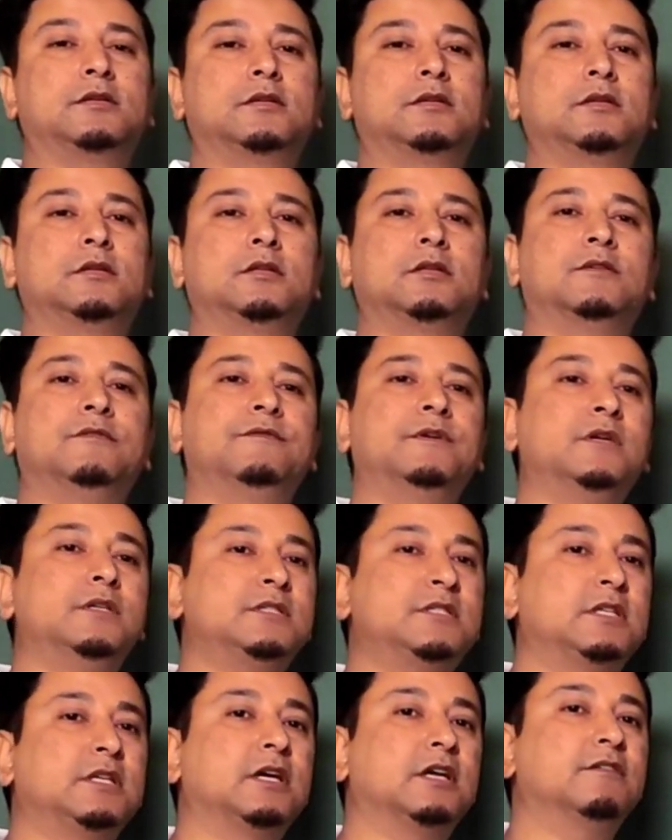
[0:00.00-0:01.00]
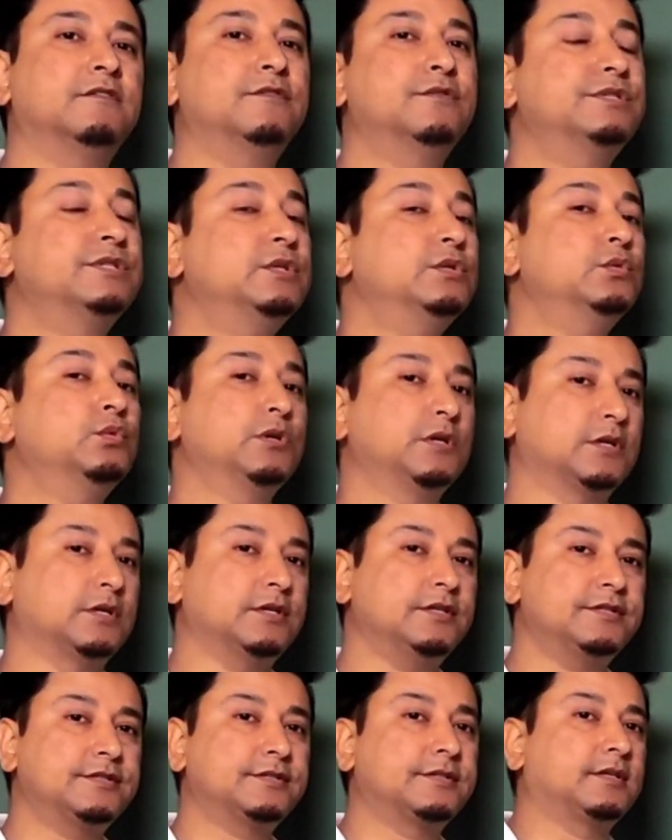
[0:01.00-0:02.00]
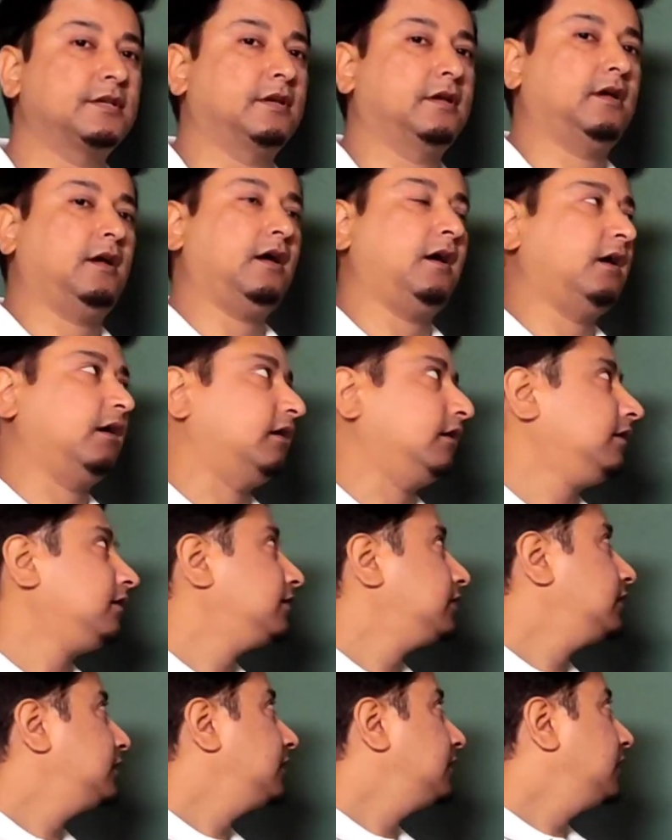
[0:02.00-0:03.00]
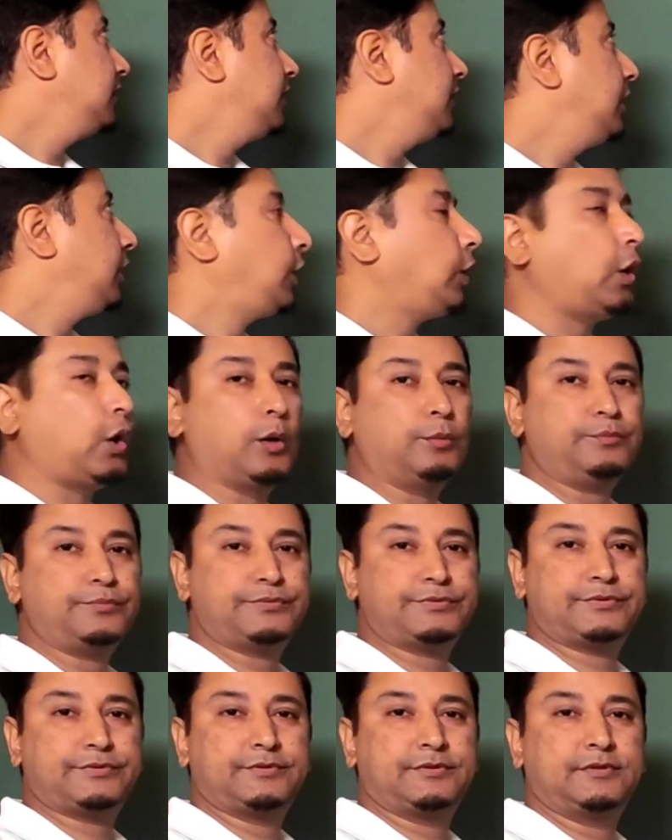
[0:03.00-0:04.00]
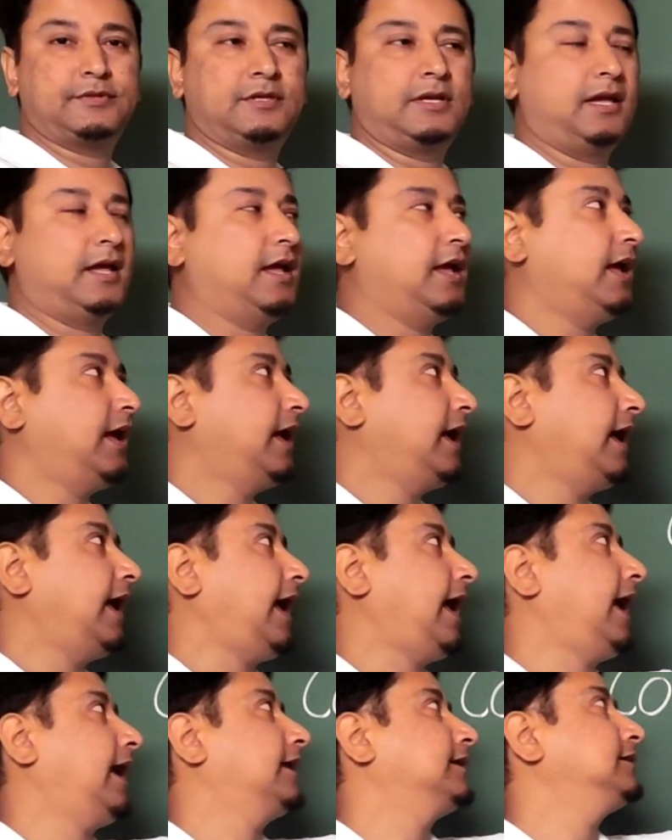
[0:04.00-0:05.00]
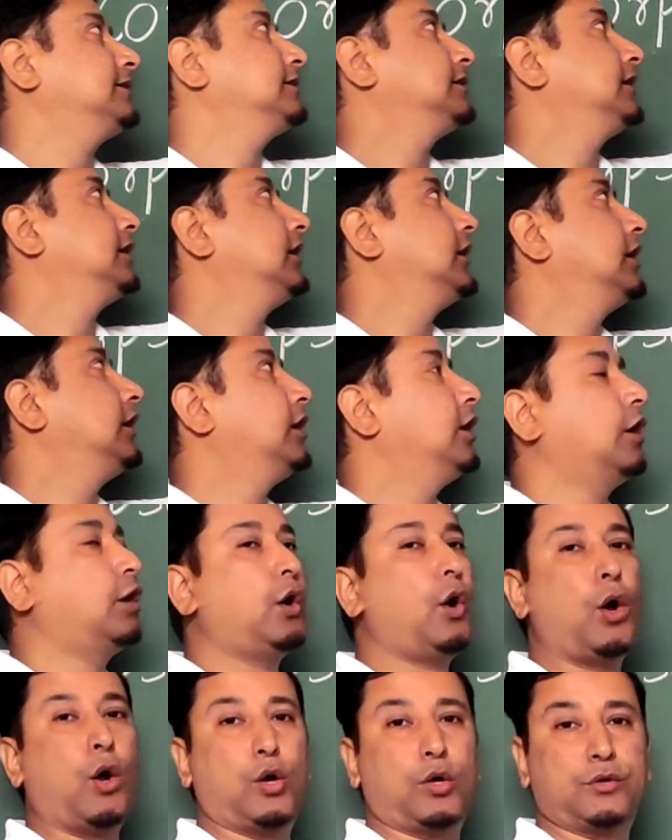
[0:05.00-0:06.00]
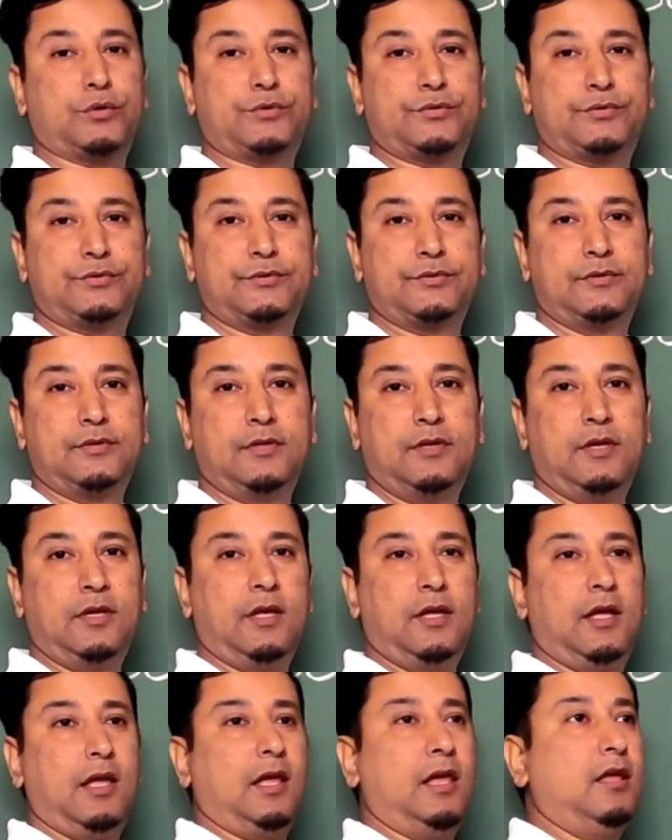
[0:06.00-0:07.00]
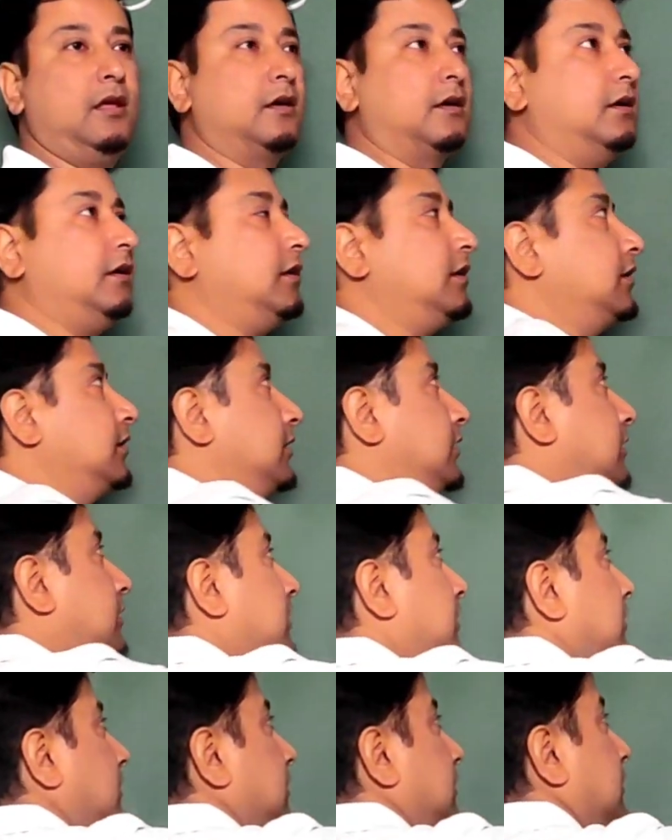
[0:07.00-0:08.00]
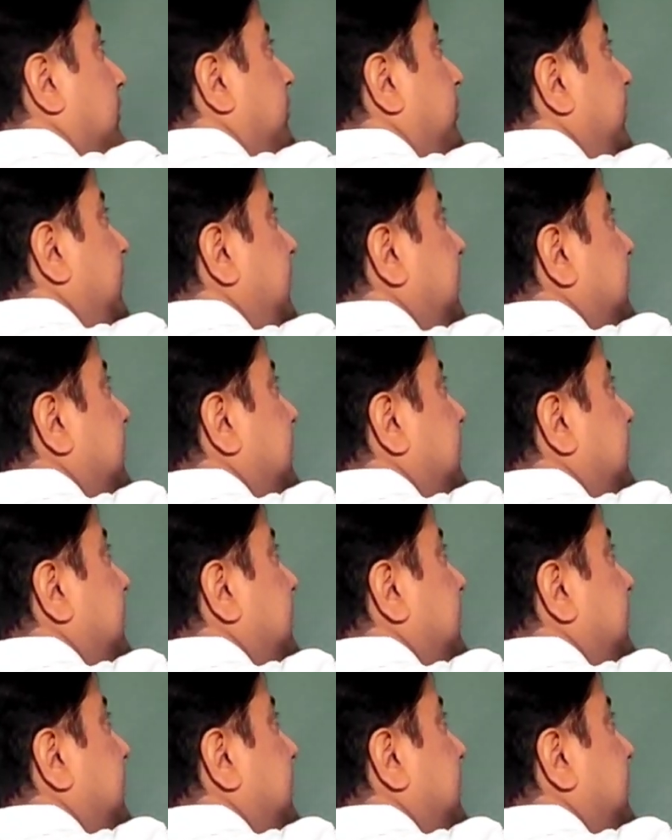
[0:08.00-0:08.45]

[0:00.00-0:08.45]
The first confusing words are corpse and corpse. Here, the P is